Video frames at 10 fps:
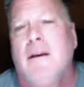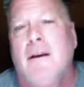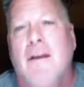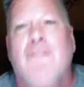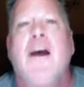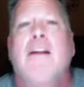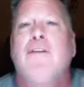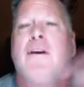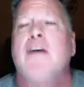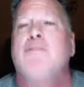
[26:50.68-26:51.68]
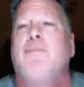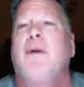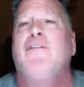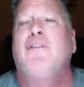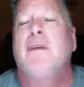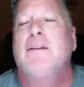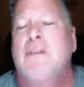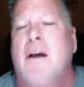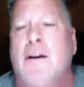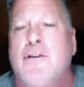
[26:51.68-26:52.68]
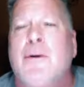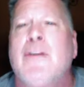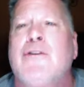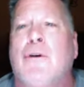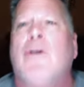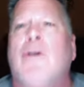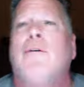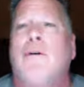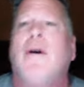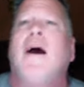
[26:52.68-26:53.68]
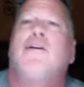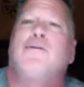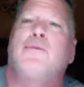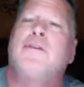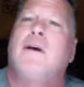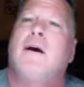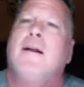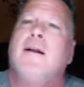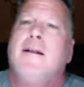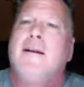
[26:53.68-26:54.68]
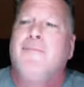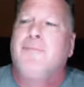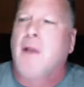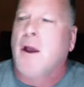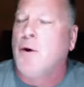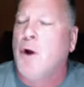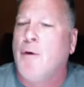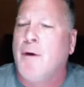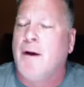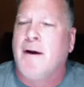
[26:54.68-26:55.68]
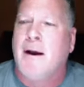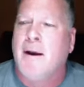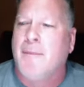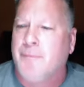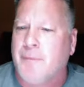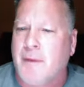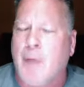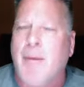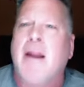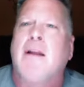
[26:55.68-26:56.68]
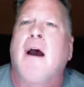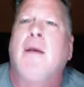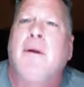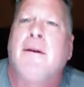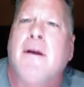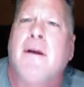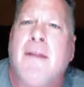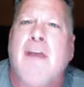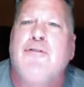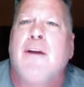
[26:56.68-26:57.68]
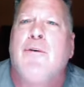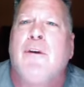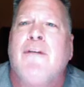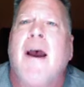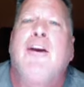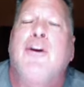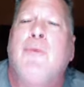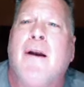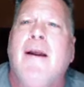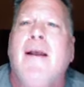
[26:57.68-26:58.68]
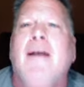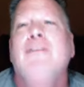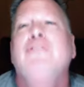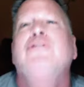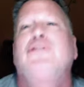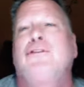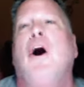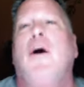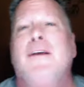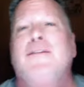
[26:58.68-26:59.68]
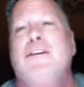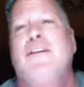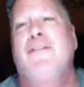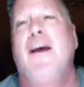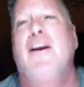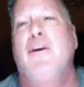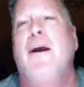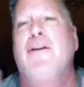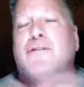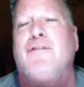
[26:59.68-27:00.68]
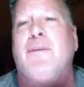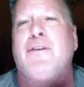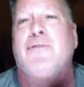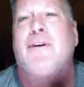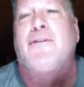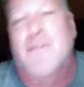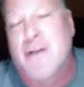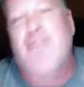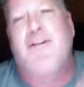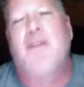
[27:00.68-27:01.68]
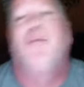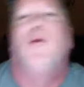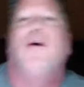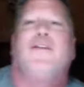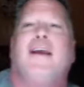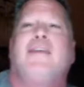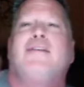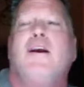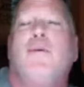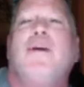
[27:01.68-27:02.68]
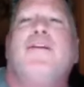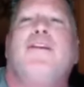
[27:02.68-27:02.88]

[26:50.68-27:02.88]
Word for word: In fact, if you guys pray for Miss uh, Driscoll, her her house was uh, I don't know uh, um, how bad it got, but uh, they actually had to evacuate her. So this is evacuation for Miss Driscoll. Got the important things. Went to the